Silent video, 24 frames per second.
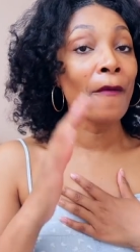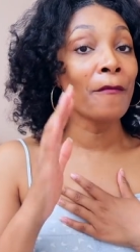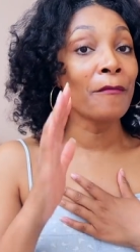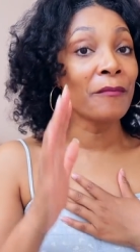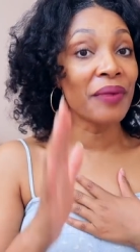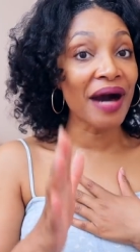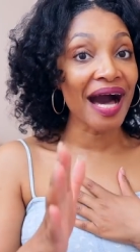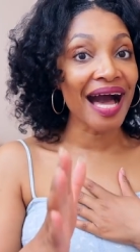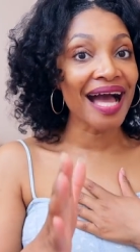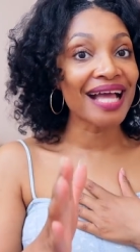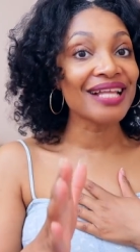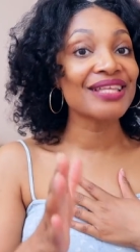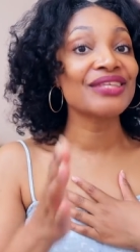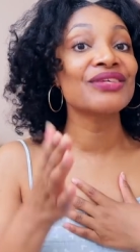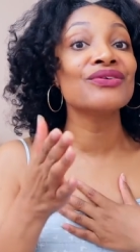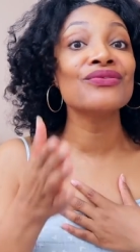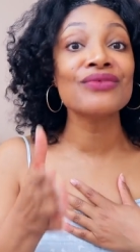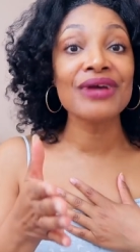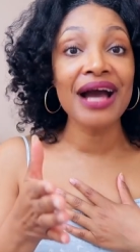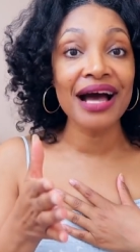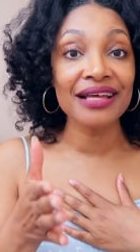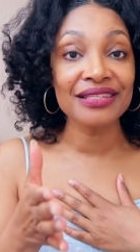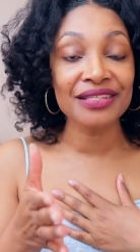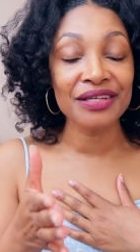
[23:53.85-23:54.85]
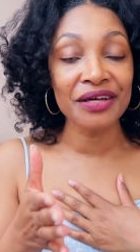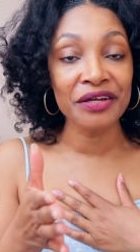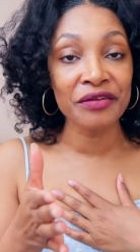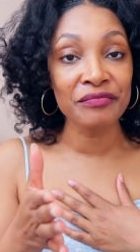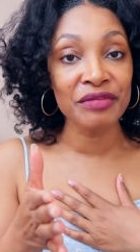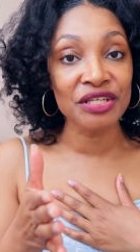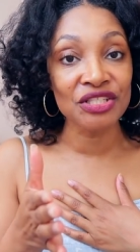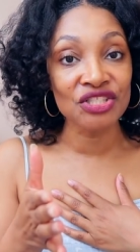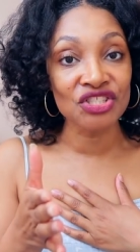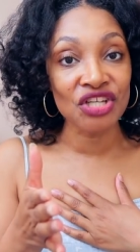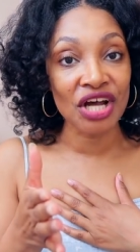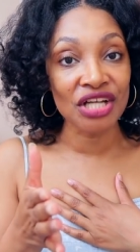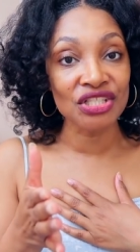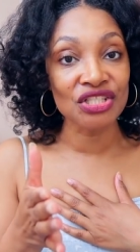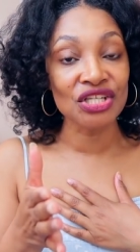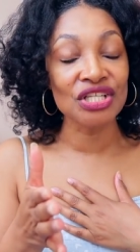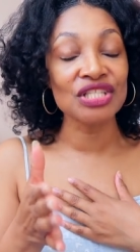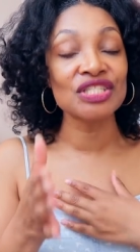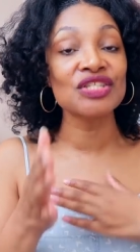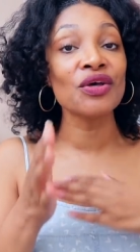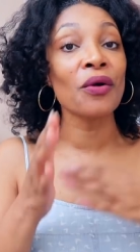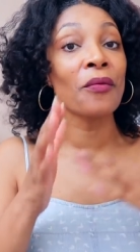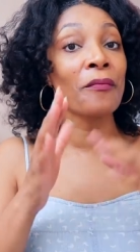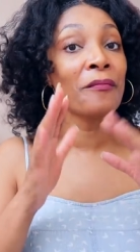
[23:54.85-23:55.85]
But you guys are gonna be judging,
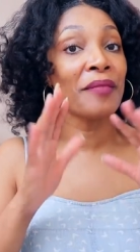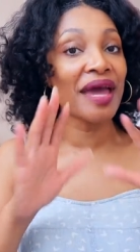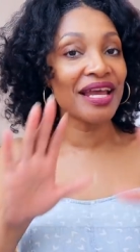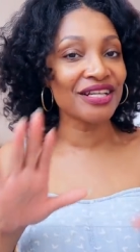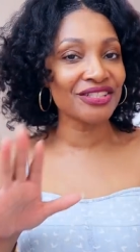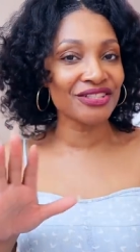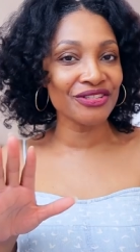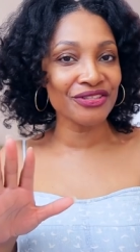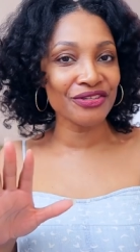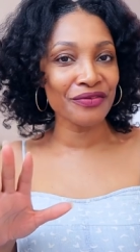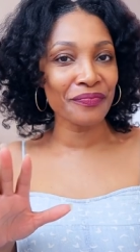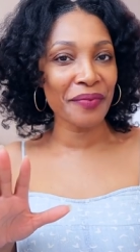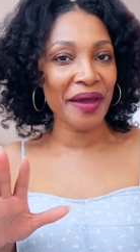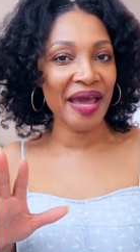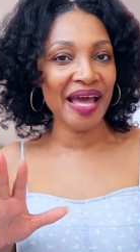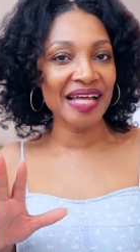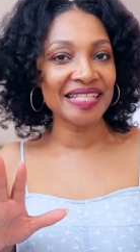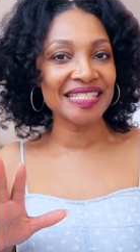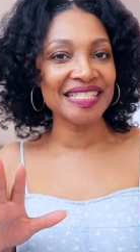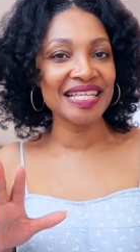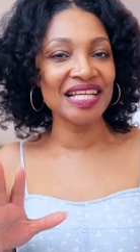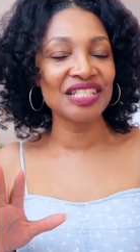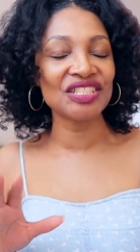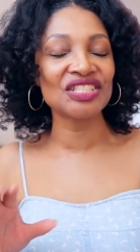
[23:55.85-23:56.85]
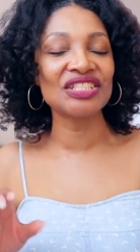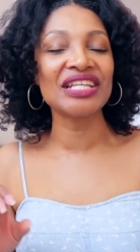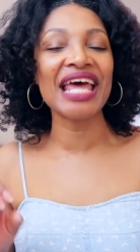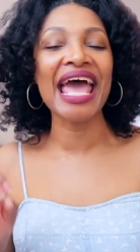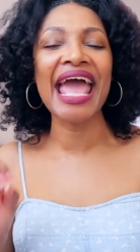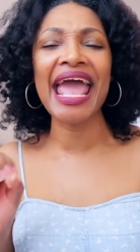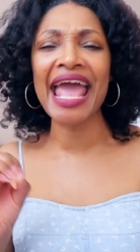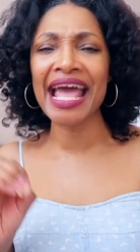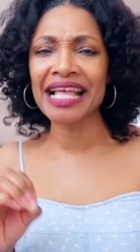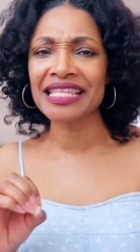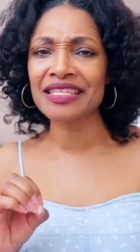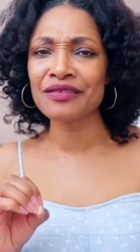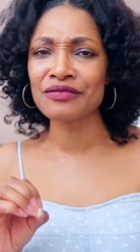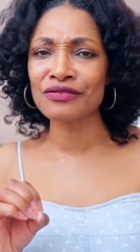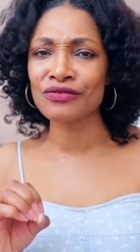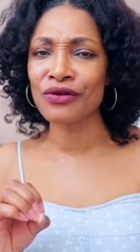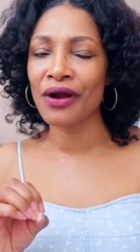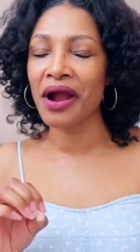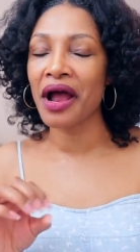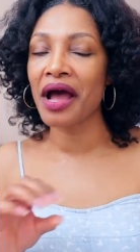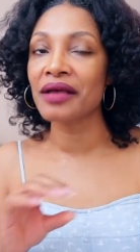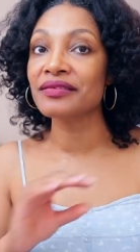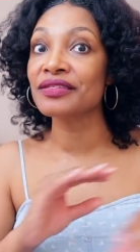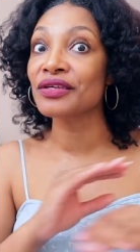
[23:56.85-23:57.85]
so make sure you pay attention and
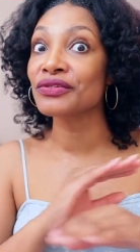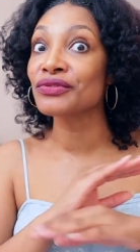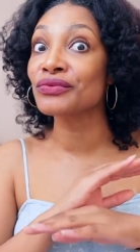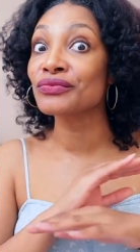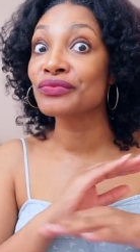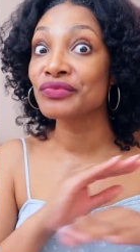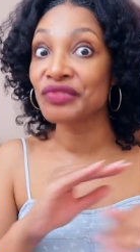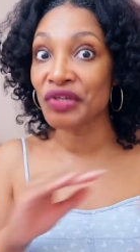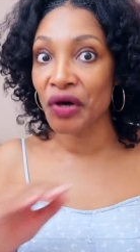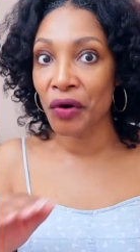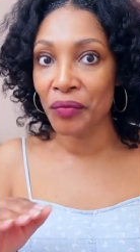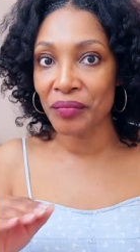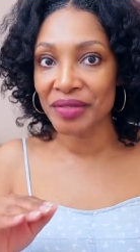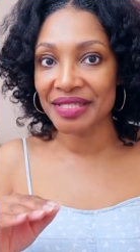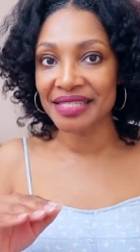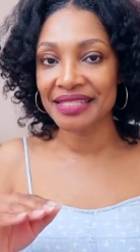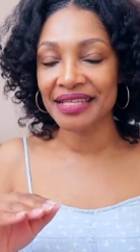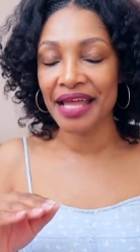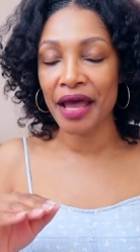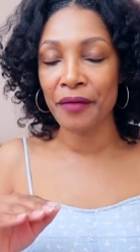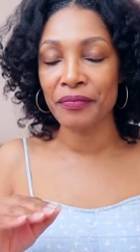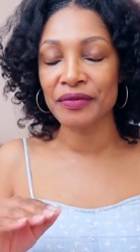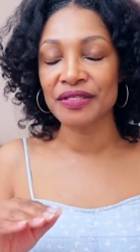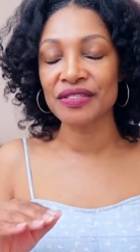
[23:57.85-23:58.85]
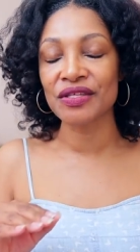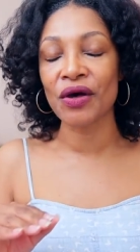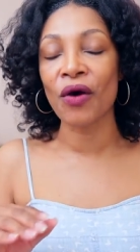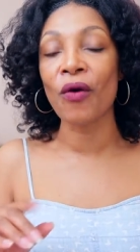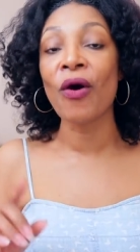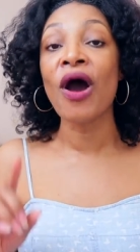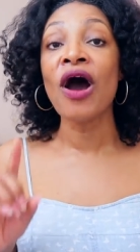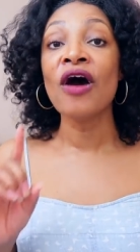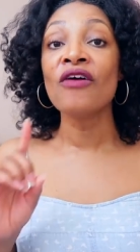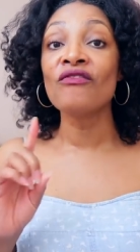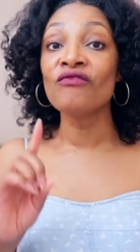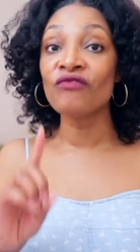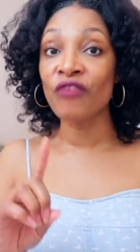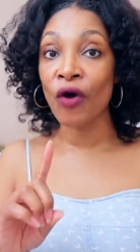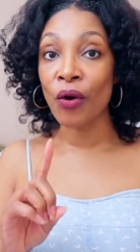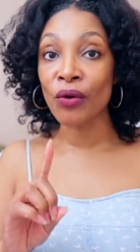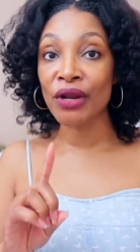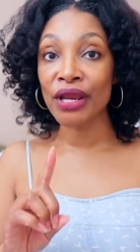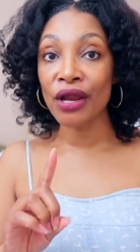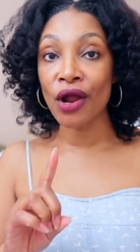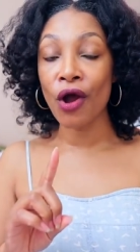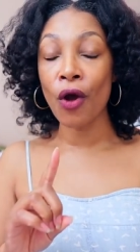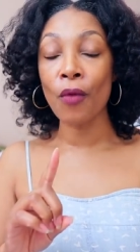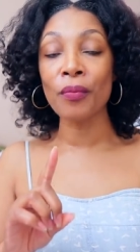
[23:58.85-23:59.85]
subscribe so you don't miss an episode.
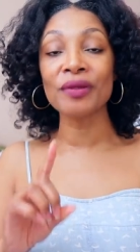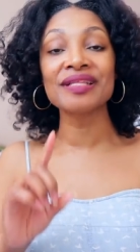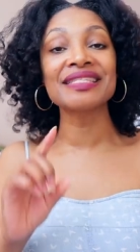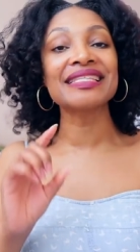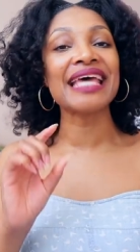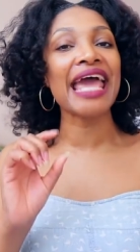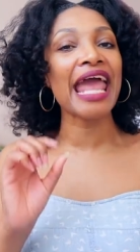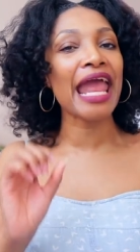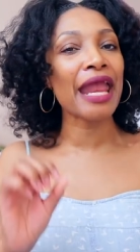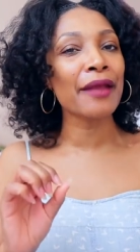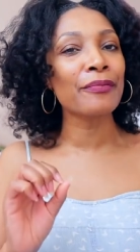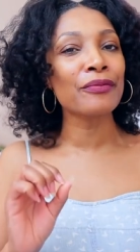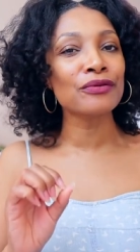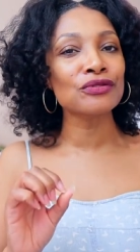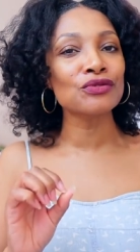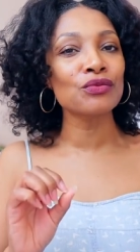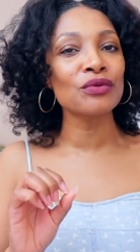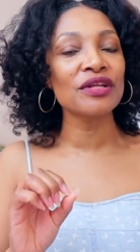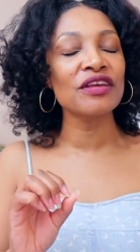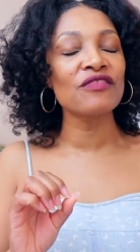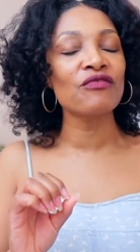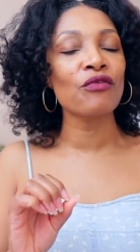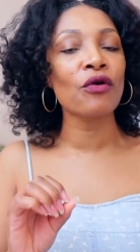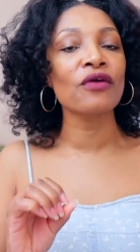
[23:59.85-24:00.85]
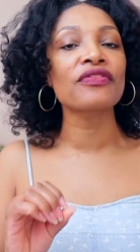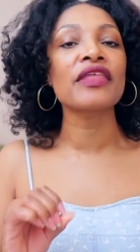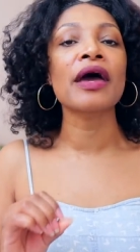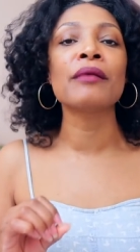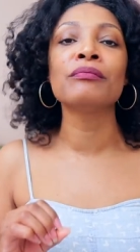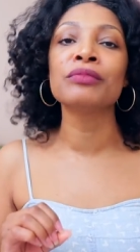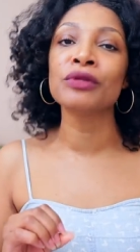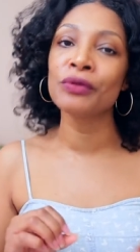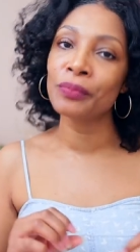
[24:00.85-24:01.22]
Voting opens April 24th at